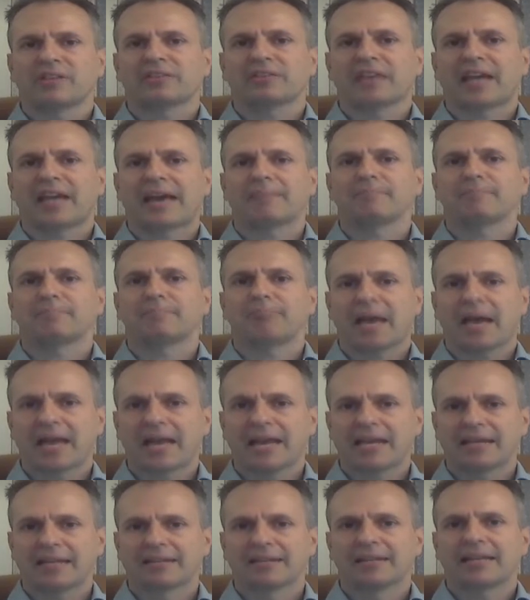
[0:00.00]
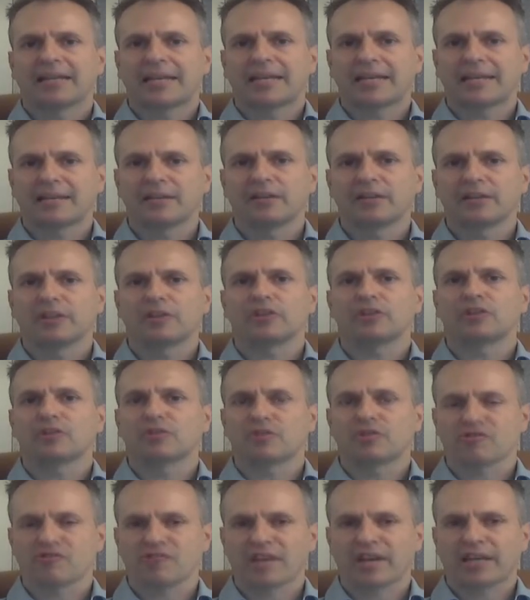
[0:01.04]
campaign in
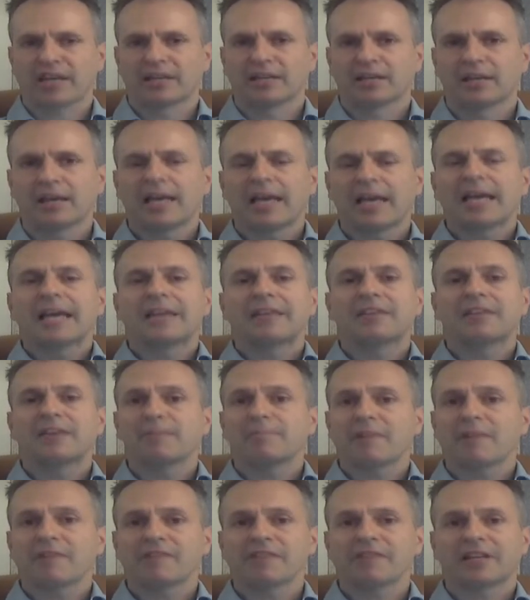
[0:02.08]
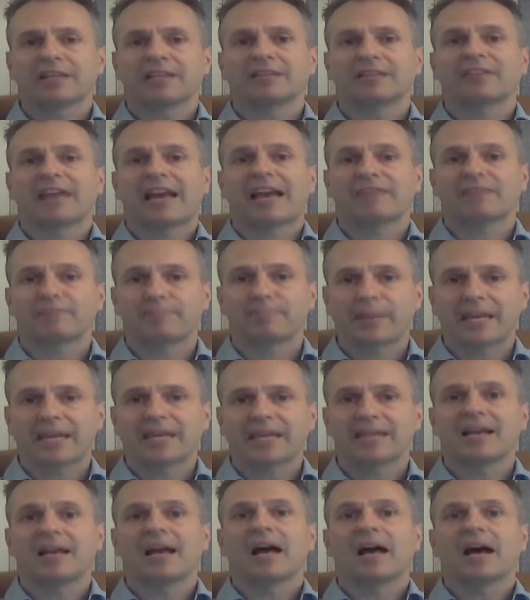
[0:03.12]
Ukraine, the Americans have
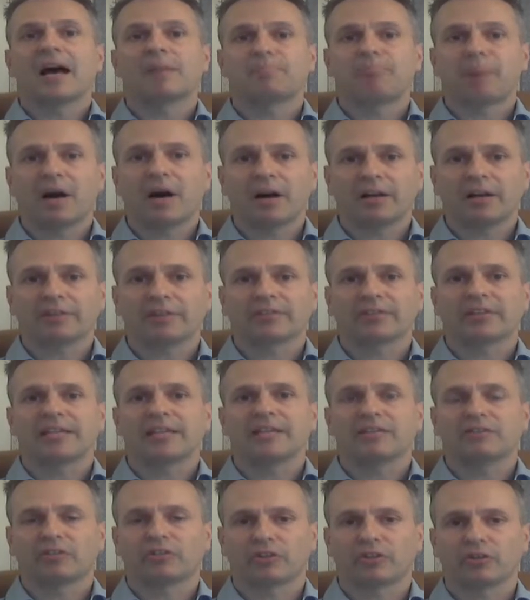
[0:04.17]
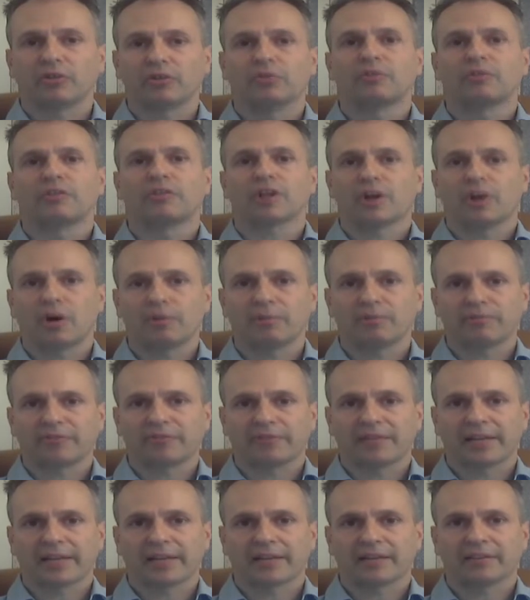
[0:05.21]
been a party to the
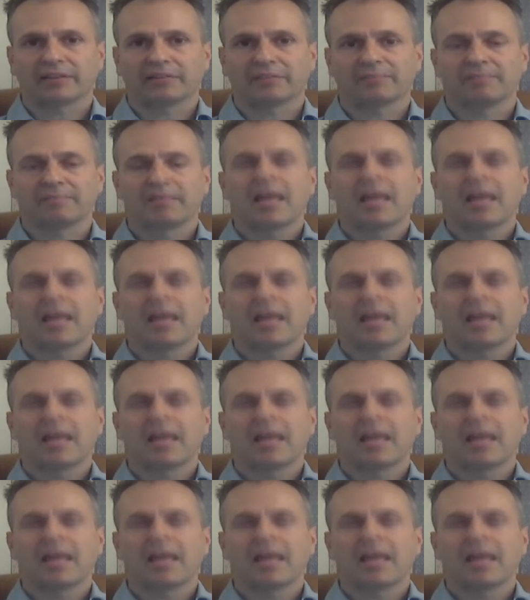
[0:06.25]
conflict.